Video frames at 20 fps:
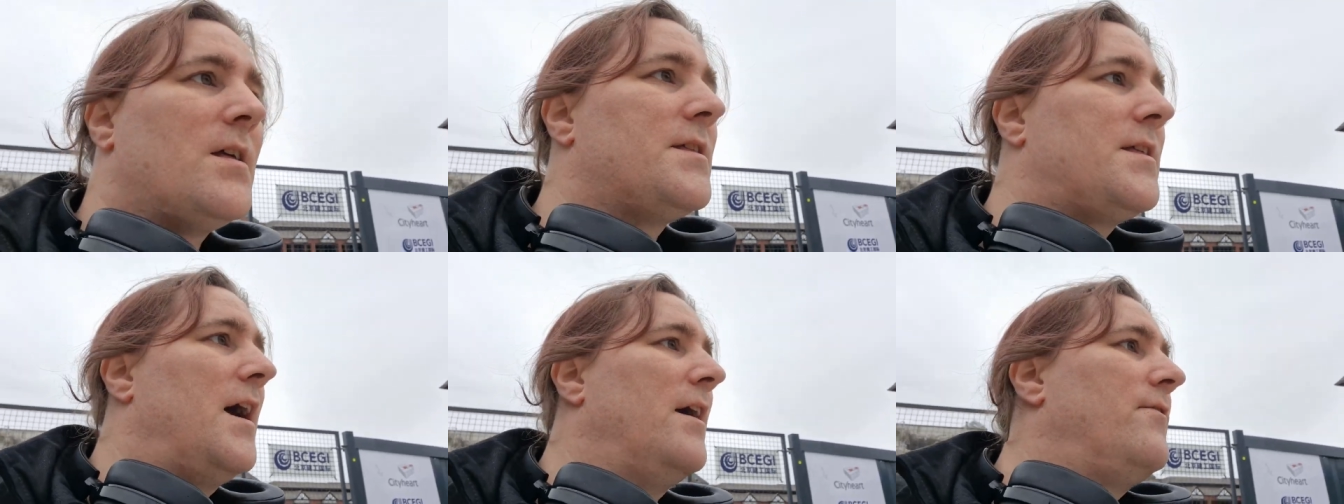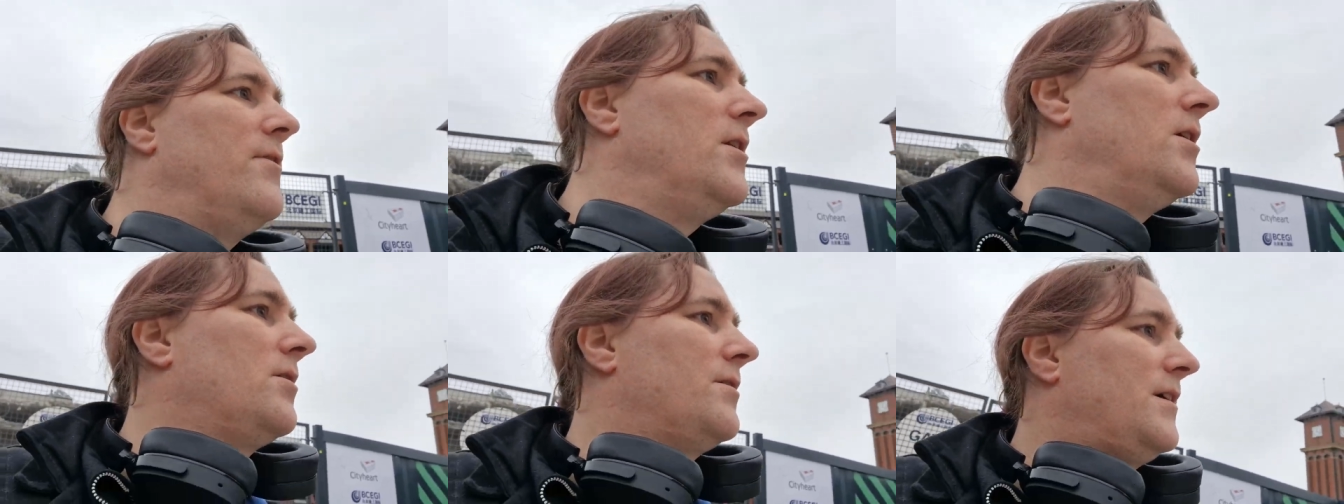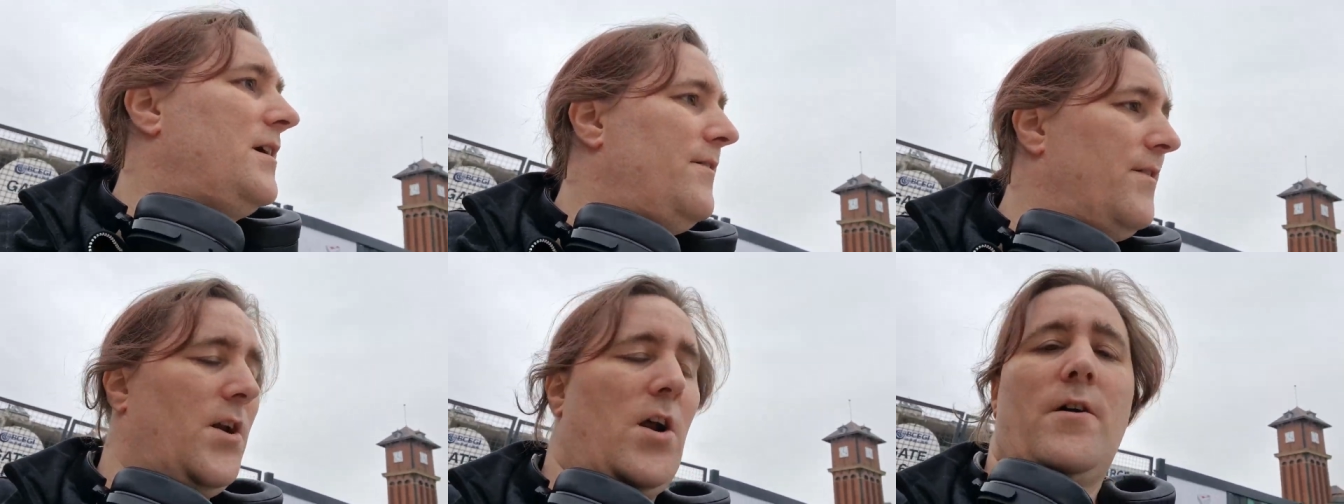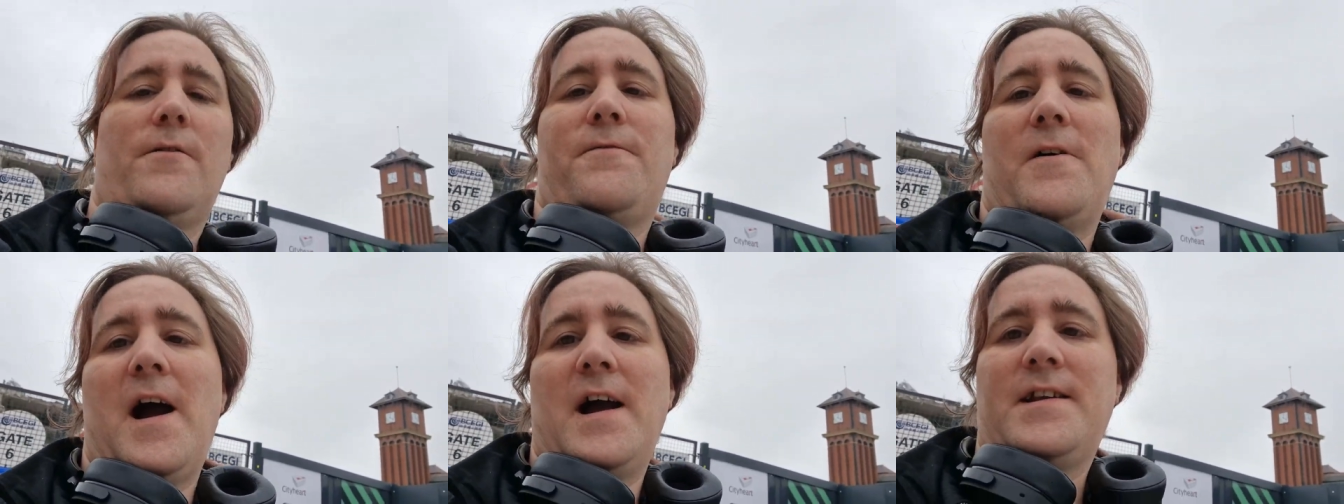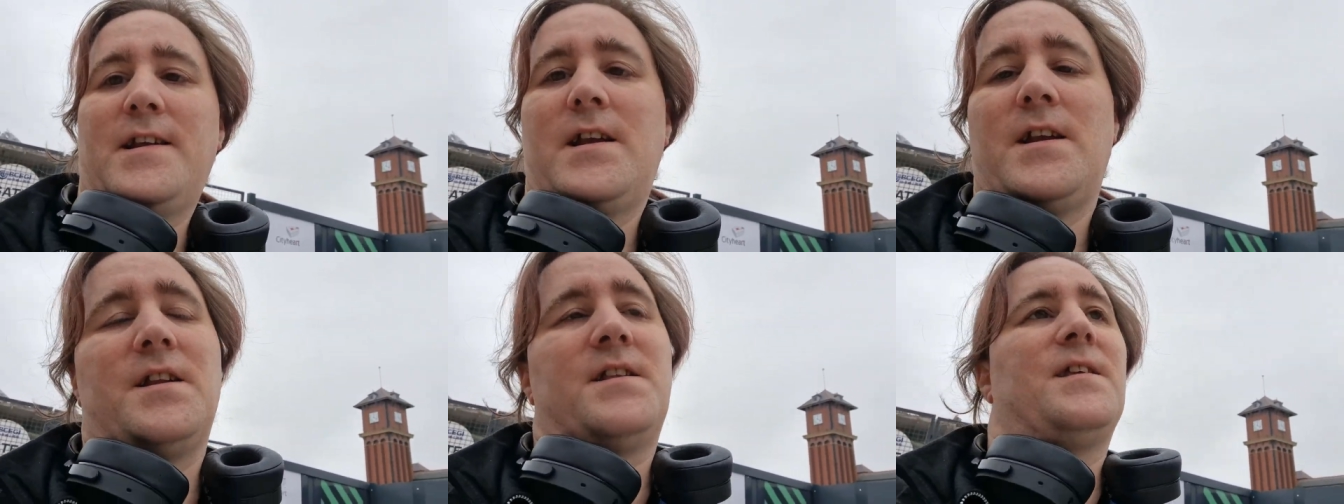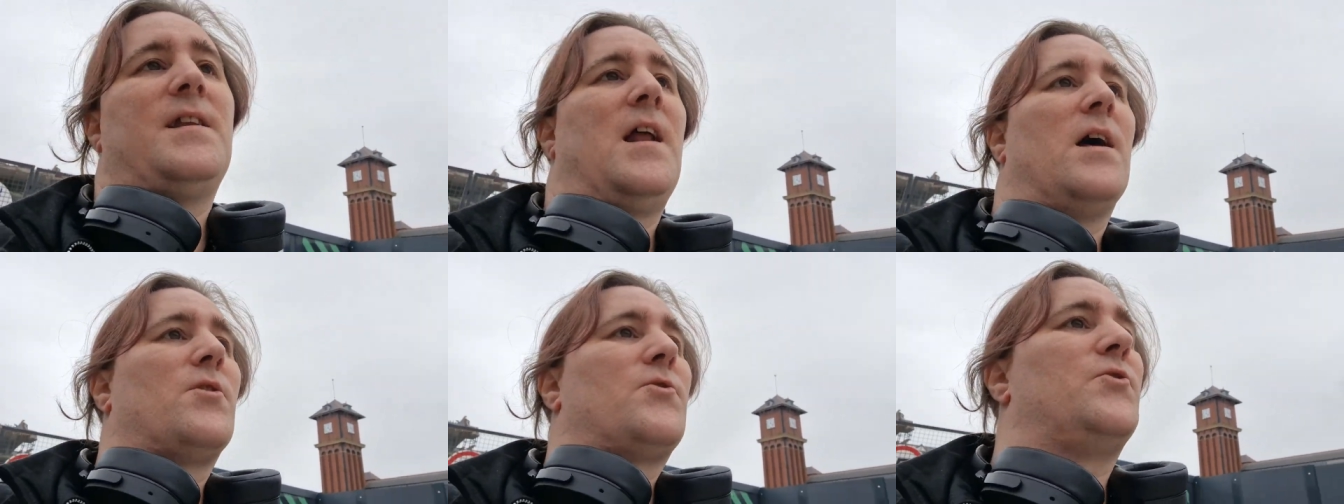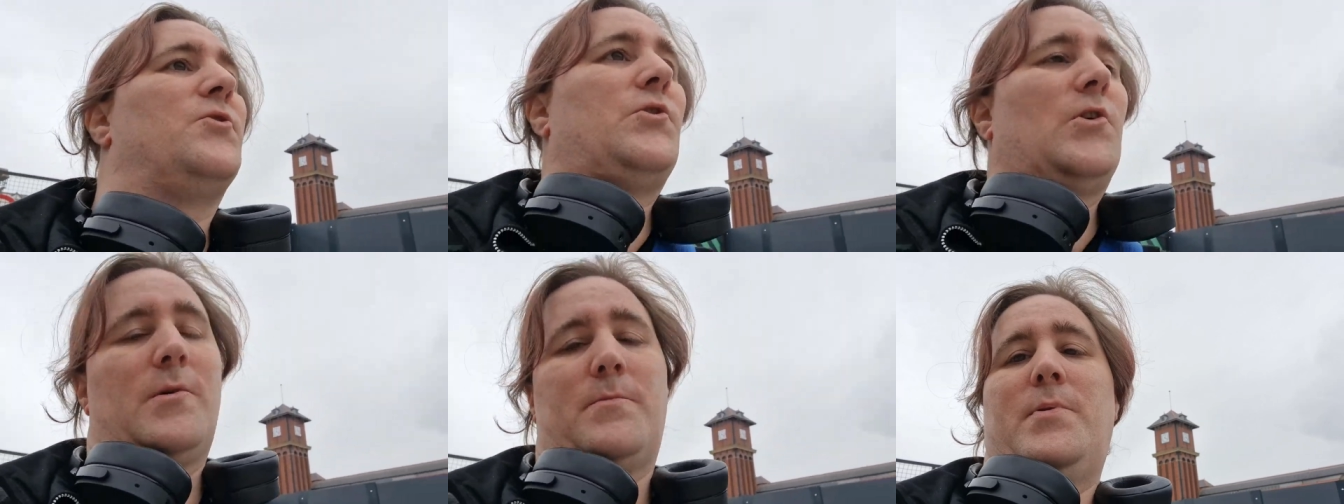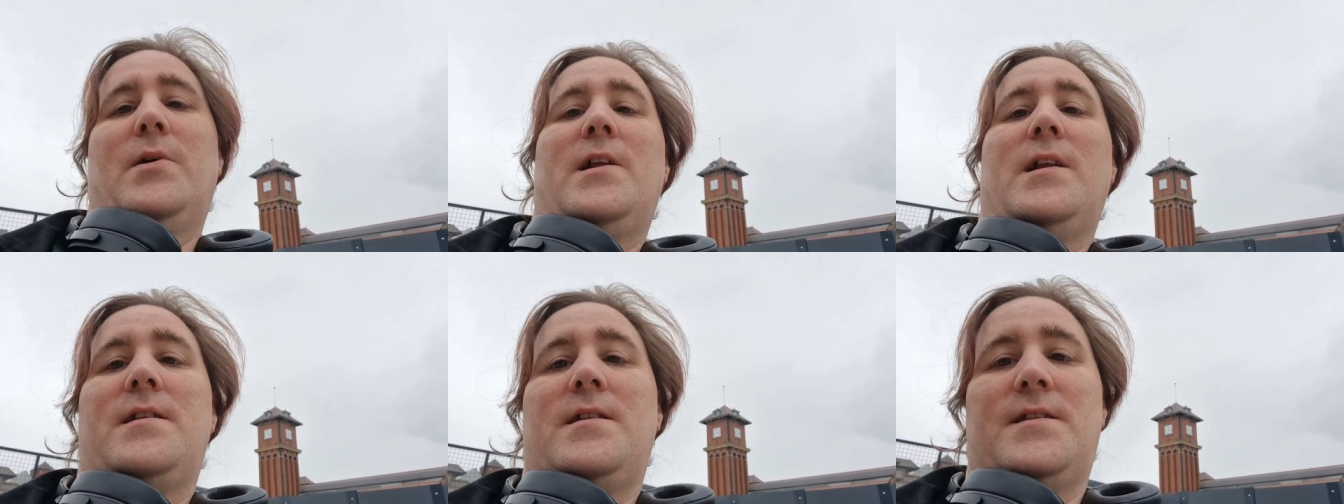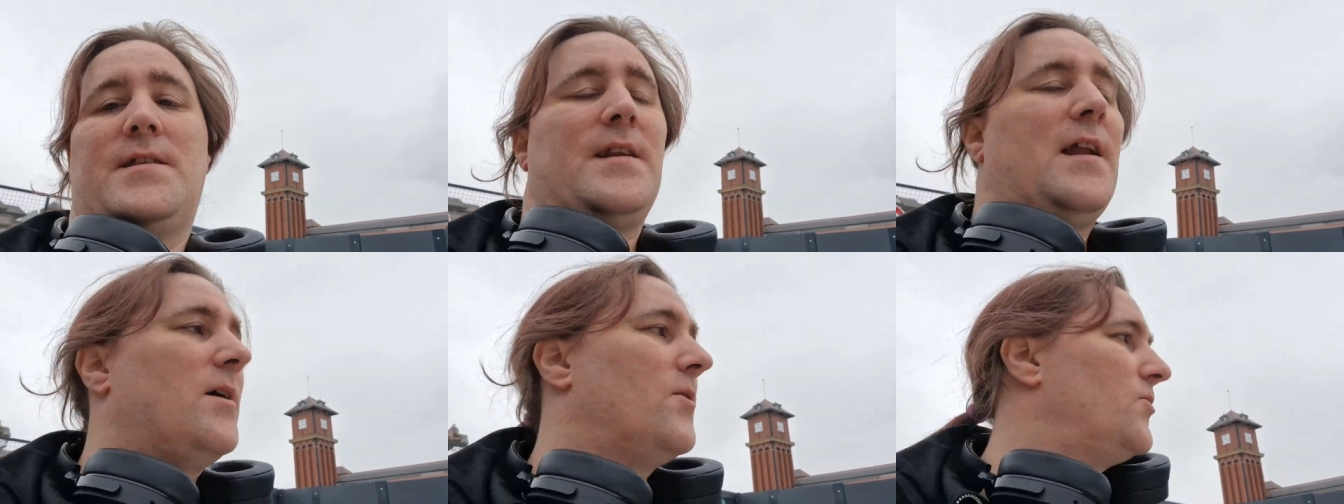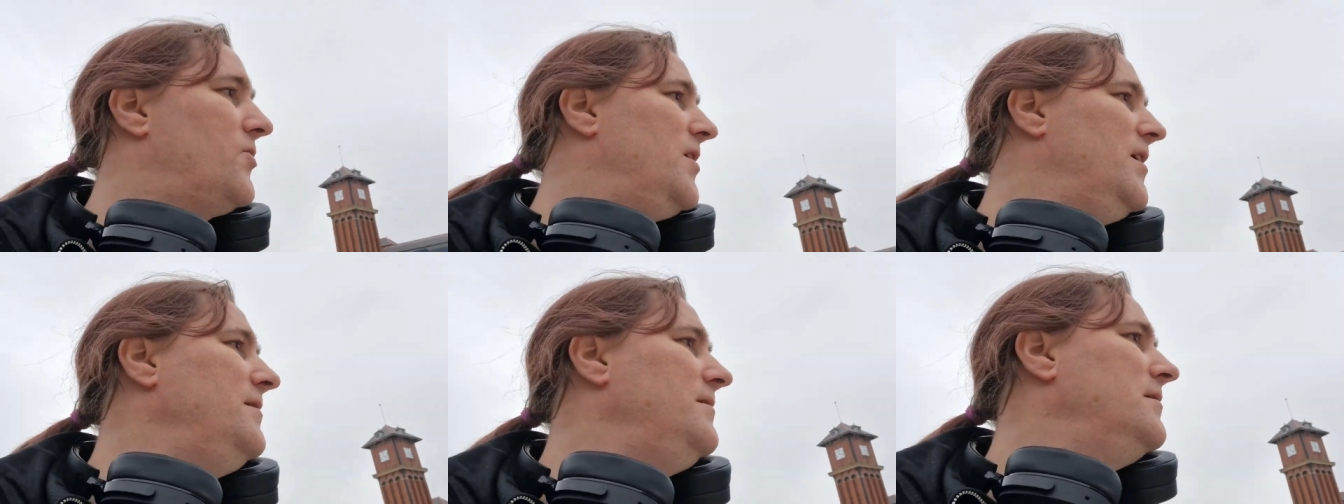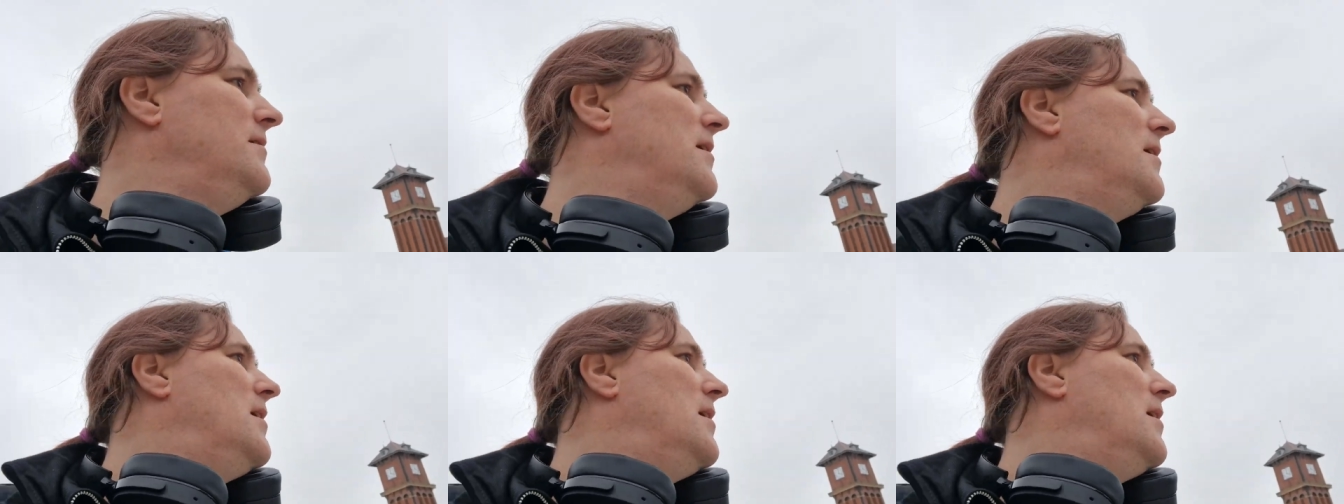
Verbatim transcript: have a look. If I don't find anything else and don't put anything else in,